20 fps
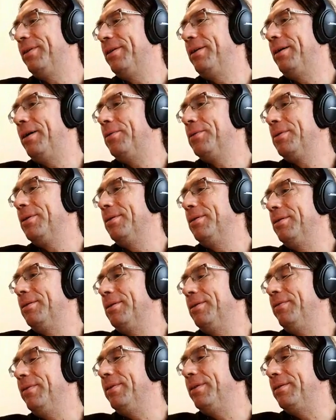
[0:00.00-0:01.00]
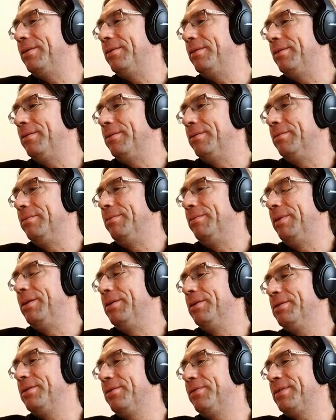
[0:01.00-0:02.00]
of even
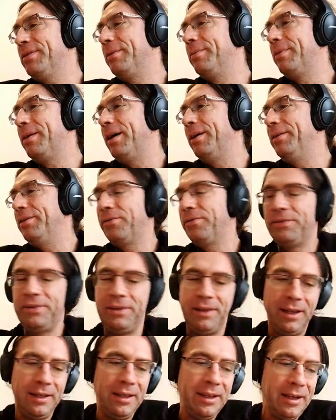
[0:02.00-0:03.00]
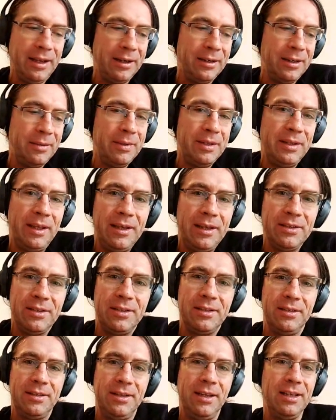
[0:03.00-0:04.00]
because of some kind of technical
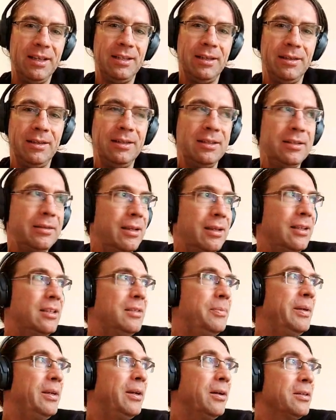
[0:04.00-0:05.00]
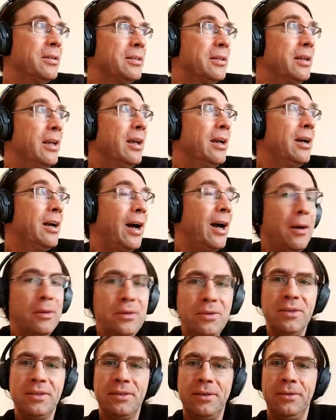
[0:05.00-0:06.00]
limitations. Yes, it's because
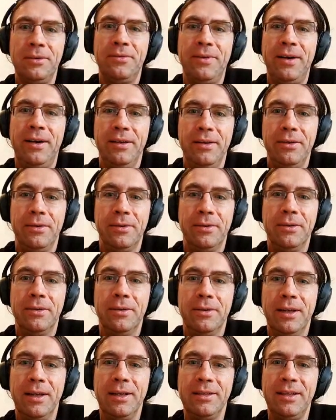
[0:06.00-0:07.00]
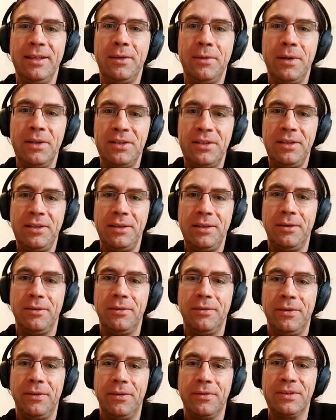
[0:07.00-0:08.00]
how to store value. Yes, the question
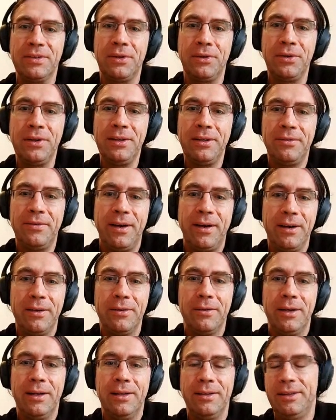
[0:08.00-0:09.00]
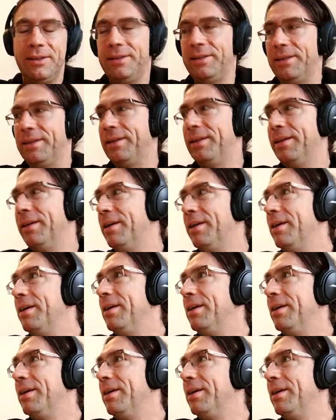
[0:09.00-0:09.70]
of storing the value, and I